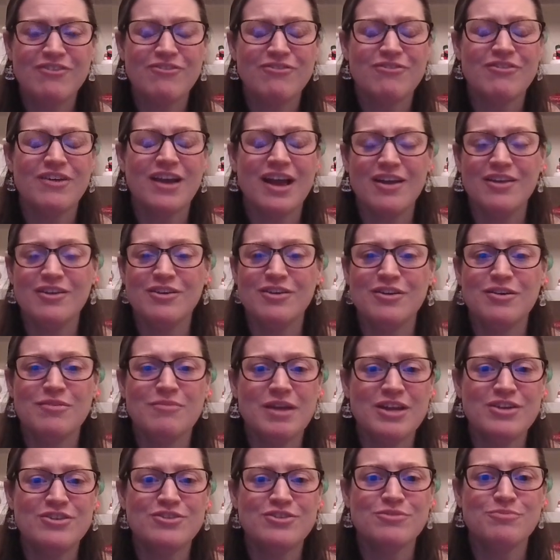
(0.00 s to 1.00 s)

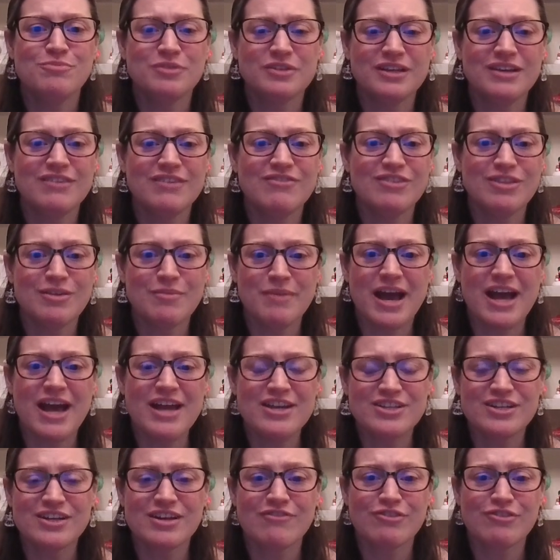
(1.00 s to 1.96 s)
Made you believe in the magic